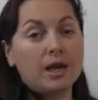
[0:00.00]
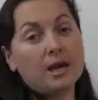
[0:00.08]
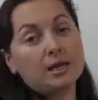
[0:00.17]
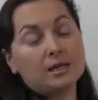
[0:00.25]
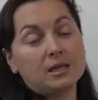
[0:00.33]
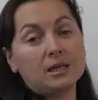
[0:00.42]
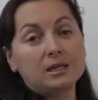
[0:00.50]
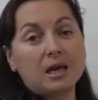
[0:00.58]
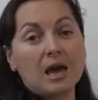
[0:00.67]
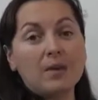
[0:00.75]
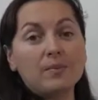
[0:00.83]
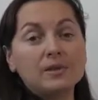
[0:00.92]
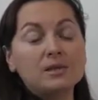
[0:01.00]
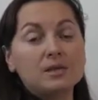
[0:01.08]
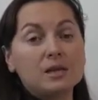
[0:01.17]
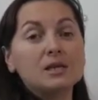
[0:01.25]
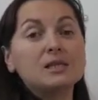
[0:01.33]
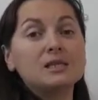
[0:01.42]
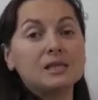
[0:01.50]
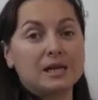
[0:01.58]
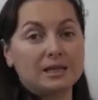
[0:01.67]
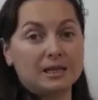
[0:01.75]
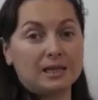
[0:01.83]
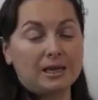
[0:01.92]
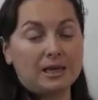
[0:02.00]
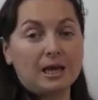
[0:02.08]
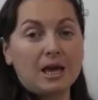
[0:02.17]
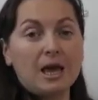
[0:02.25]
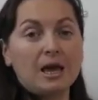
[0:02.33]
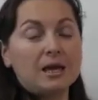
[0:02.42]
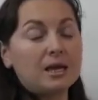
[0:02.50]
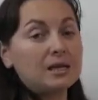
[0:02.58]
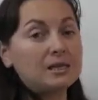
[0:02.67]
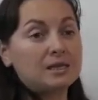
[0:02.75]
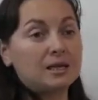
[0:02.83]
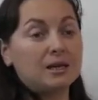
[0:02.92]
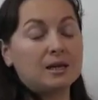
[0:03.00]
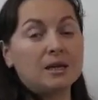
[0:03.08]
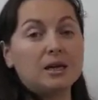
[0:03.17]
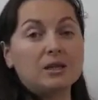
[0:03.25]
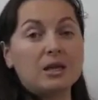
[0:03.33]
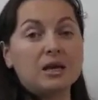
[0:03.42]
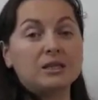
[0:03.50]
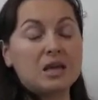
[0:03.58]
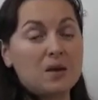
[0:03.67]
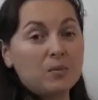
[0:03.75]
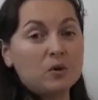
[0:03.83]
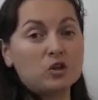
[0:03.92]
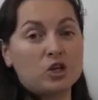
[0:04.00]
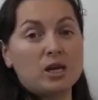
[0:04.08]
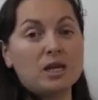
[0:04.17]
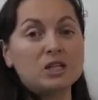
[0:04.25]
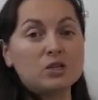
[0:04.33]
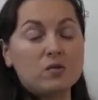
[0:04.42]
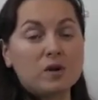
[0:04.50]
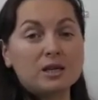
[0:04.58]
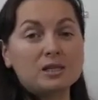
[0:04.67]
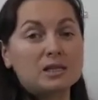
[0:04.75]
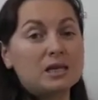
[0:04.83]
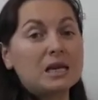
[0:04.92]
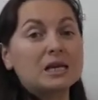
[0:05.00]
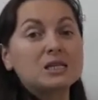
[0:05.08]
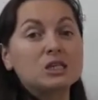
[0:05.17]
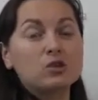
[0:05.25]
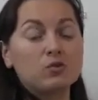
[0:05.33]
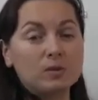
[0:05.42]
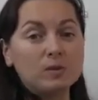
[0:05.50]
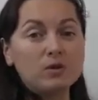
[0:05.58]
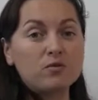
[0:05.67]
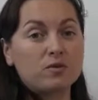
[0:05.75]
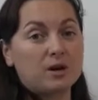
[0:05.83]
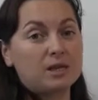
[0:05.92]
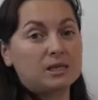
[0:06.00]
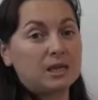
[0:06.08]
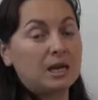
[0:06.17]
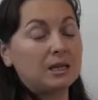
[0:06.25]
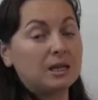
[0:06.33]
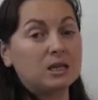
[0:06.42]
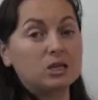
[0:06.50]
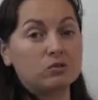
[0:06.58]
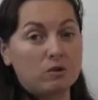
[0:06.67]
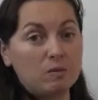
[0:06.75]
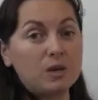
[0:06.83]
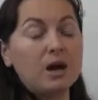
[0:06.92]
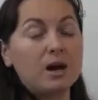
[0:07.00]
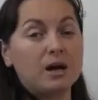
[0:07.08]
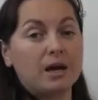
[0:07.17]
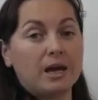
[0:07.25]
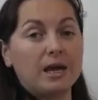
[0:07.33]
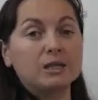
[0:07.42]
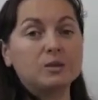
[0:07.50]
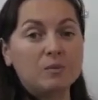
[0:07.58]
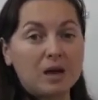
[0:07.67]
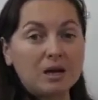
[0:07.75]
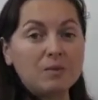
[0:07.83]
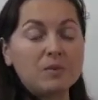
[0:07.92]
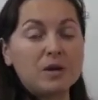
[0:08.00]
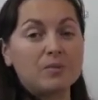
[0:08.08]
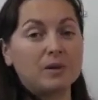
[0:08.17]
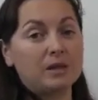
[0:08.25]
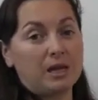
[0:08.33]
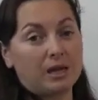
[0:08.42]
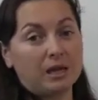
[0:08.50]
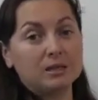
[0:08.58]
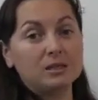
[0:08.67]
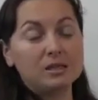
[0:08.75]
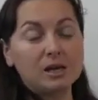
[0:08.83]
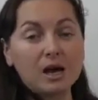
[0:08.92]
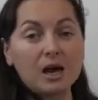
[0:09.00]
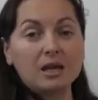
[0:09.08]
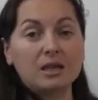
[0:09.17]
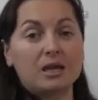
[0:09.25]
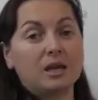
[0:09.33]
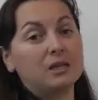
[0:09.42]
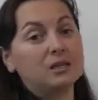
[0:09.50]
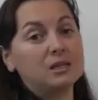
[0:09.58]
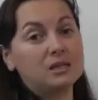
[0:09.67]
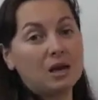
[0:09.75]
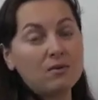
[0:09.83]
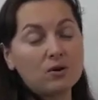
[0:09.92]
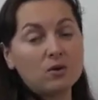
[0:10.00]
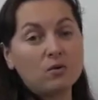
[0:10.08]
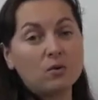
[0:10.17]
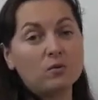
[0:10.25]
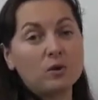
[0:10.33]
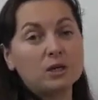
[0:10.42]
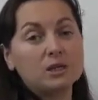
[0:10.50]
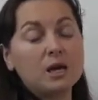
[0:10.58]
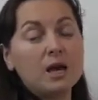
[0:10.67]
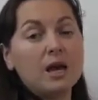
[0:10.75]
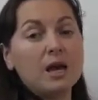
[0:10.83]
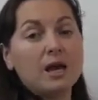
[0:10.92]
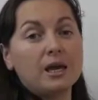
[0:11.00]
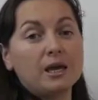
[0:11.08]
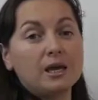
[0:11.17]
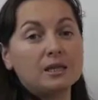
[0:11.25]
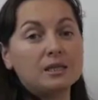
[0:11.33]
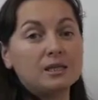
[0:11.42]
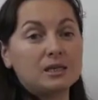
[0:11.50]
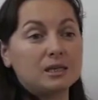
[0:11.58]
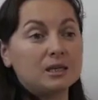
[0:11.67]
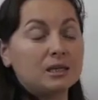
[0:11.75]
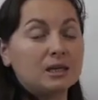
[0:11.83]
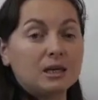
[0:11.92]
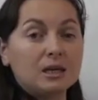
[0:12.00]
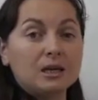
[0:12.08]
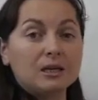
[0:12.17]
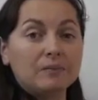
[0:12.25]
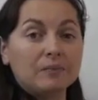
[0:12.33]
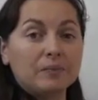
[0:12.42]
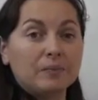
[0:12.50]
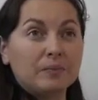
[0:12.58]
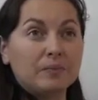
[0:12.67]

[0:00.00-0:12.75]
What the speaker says: and it happens suddenly. It's the temperature is rising extremely fast and extremely high, and many people, they can die, they can suffer from it, and